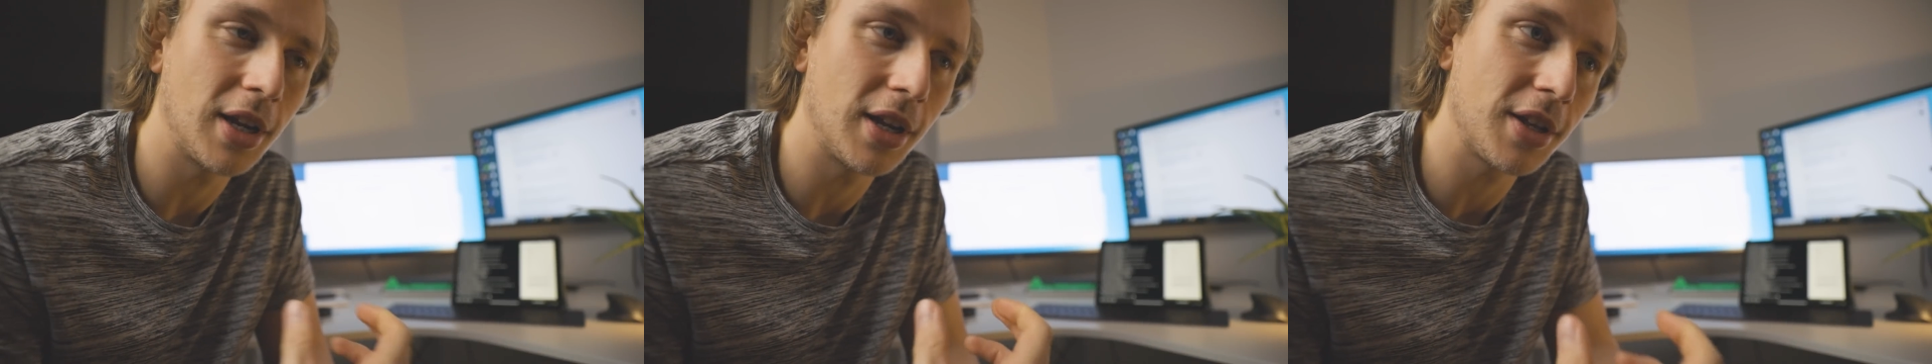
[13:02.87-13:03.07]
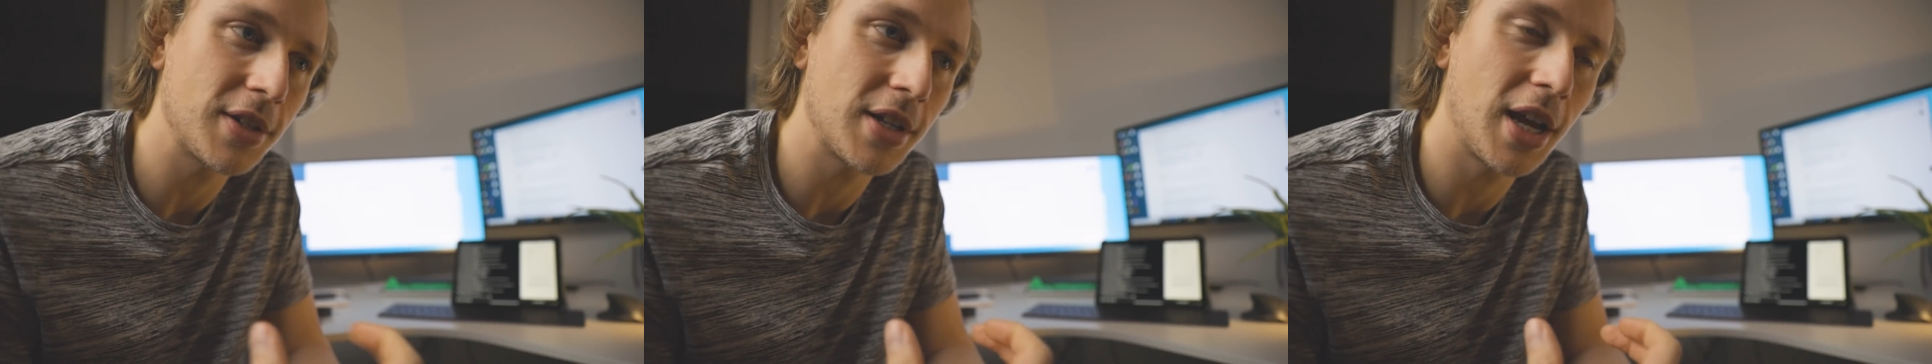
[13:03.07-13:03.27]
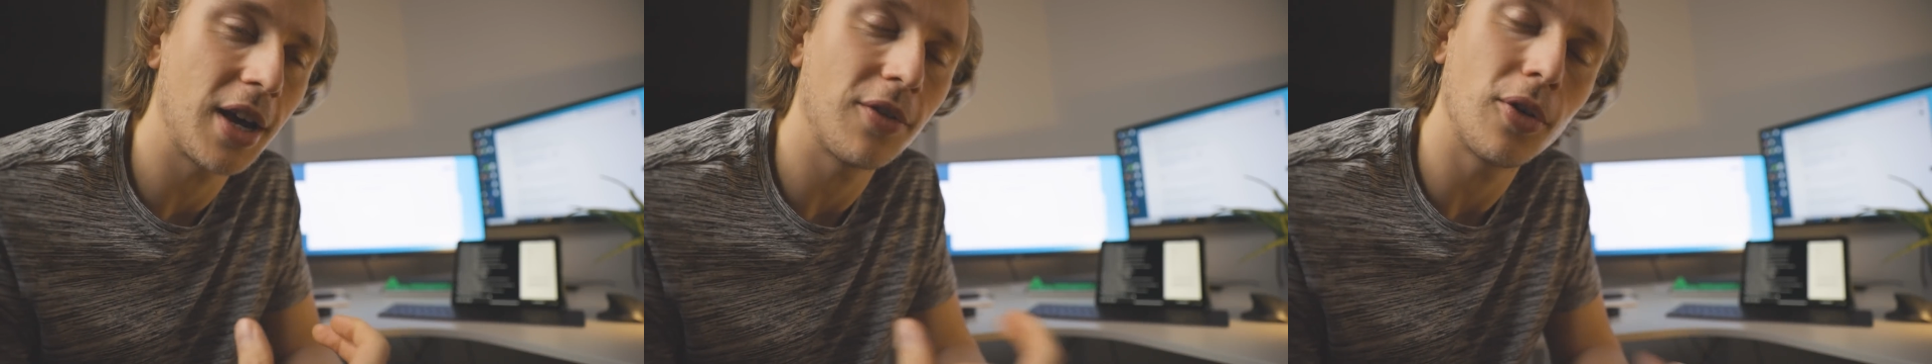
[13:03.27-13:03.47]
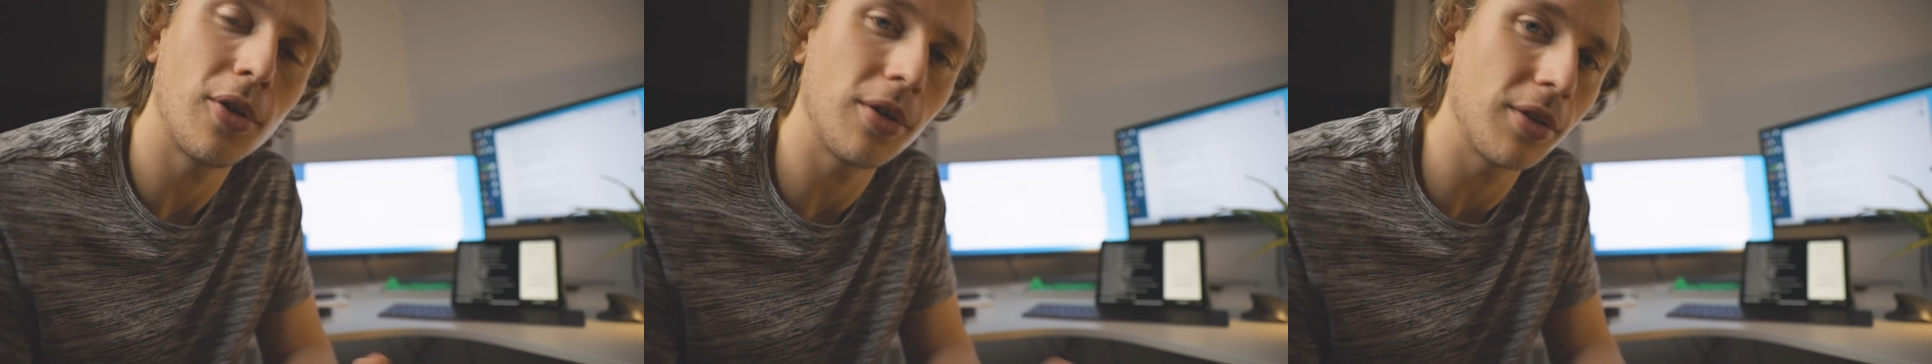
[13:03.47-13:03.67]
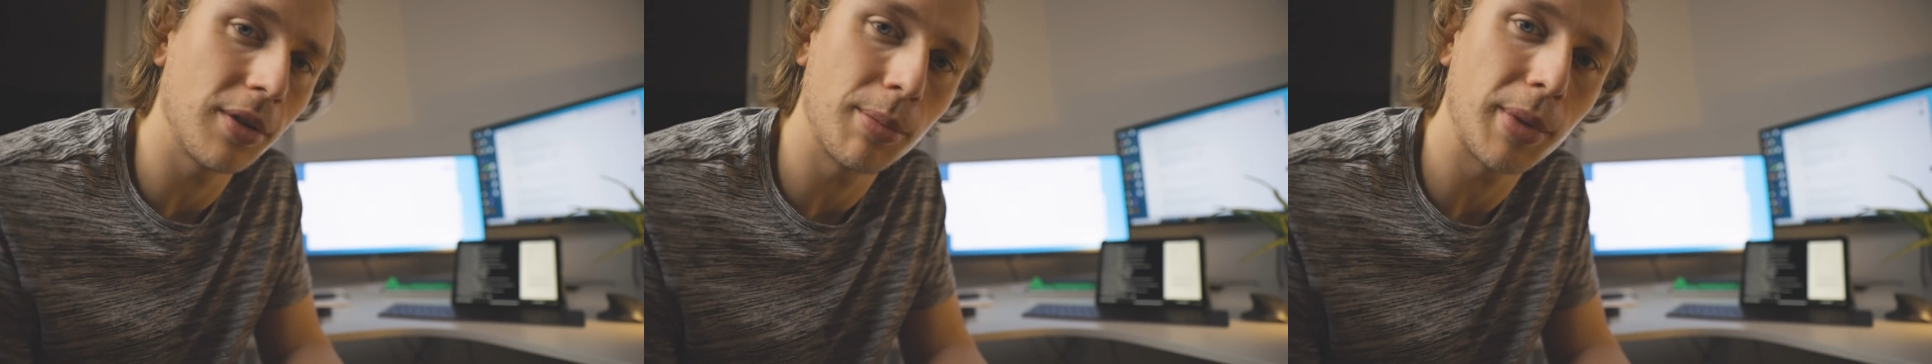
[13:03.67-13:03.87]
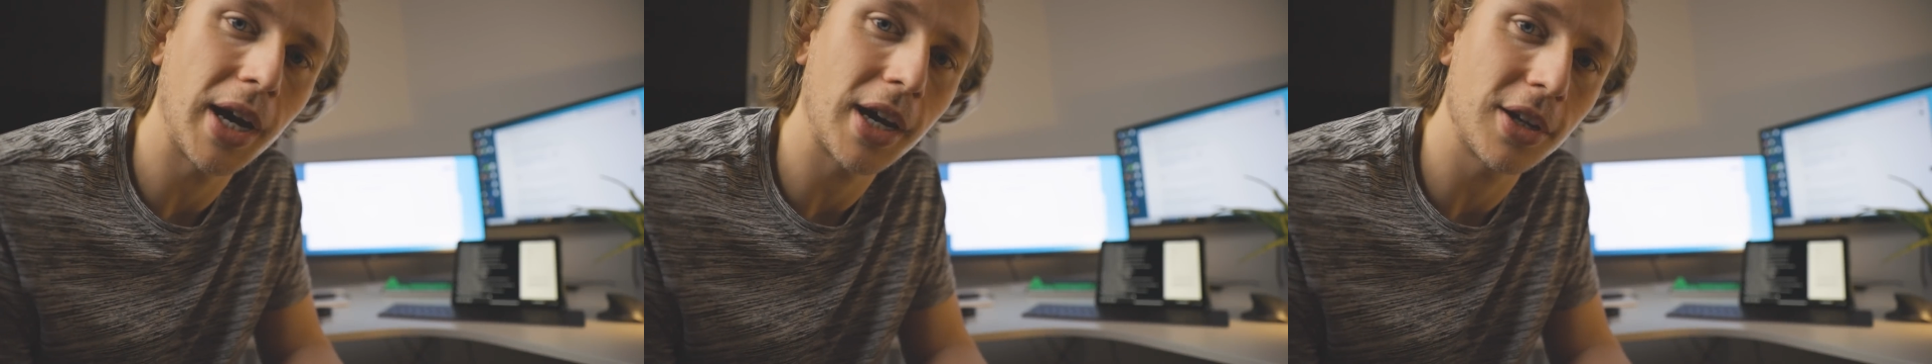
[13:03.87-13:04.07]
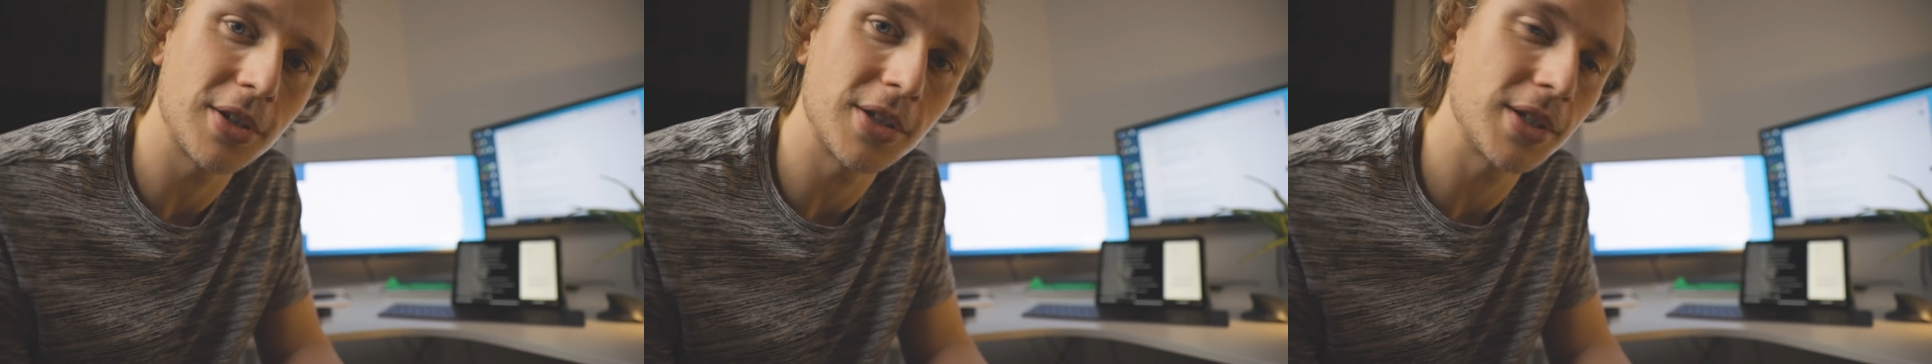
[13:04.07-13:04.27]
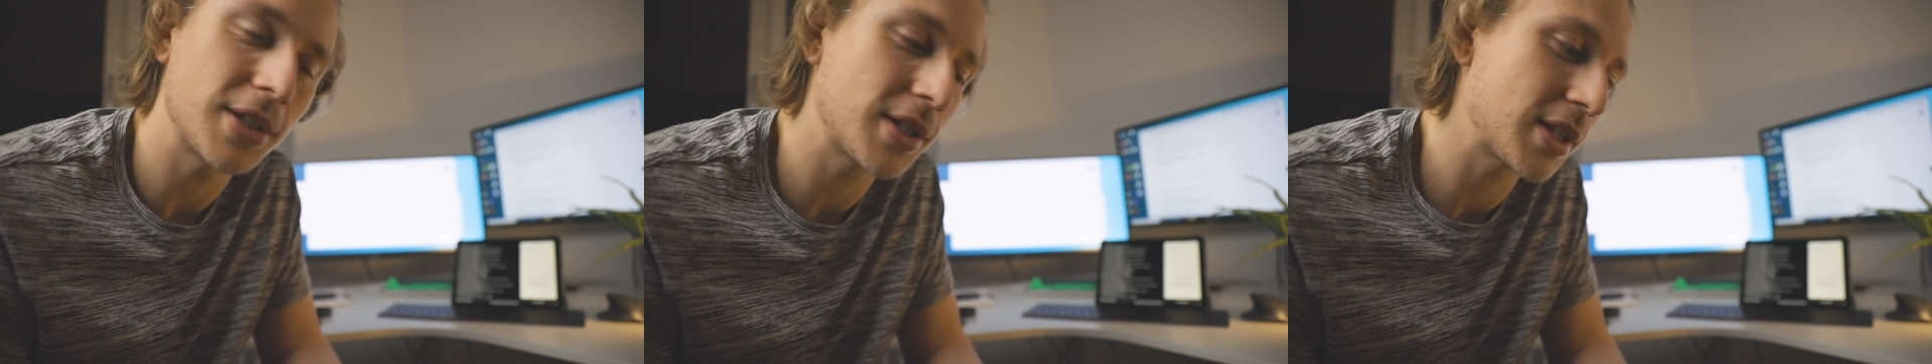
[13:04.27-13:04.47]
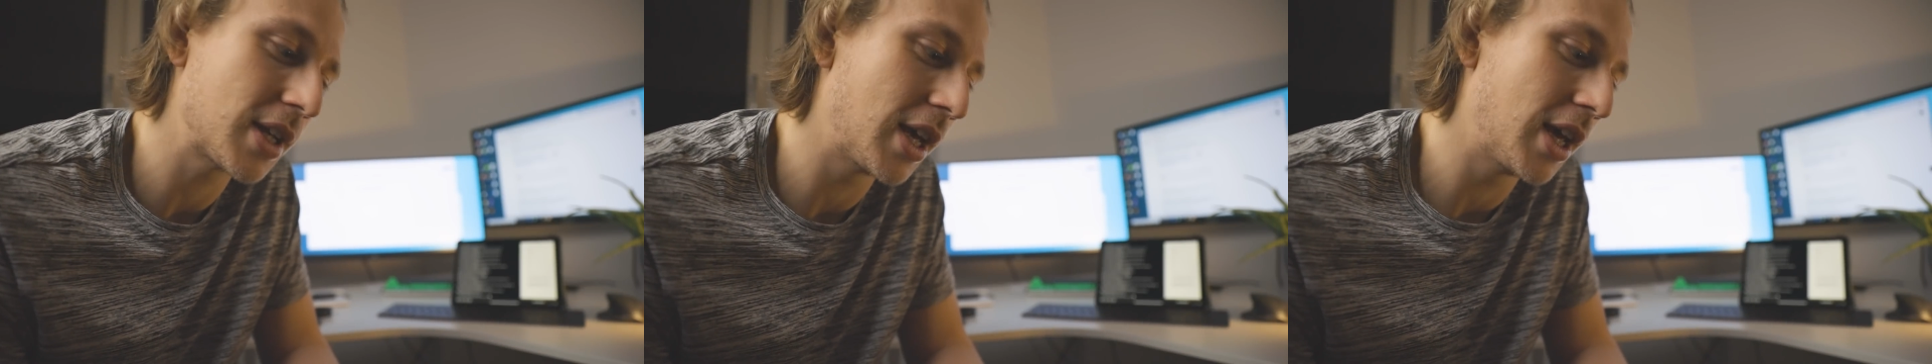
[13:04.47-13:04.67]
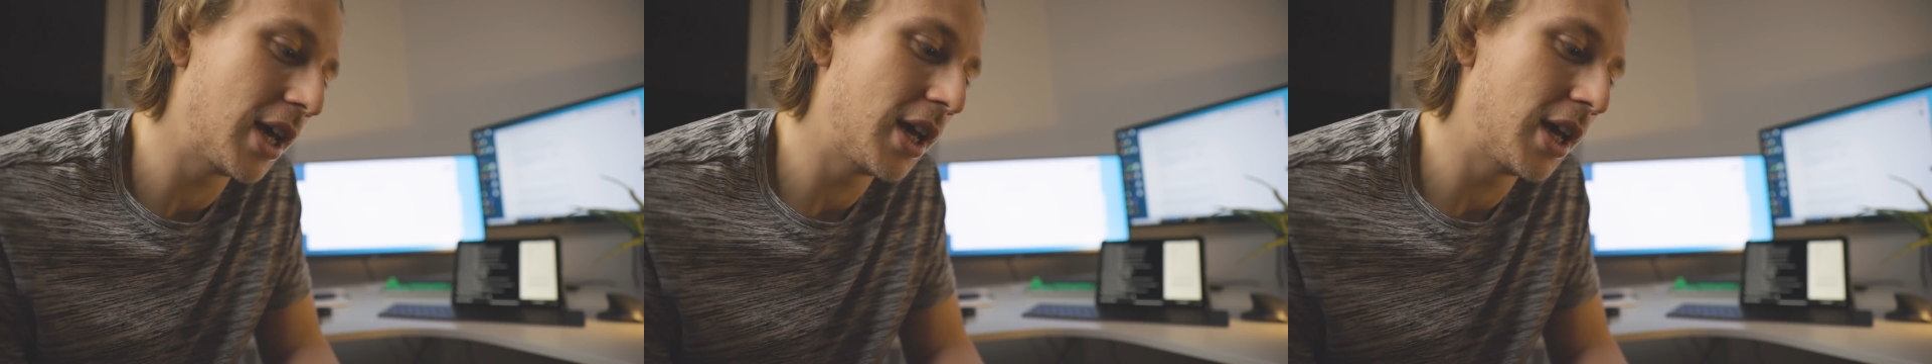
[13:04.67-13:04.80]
It doesn't have all the packages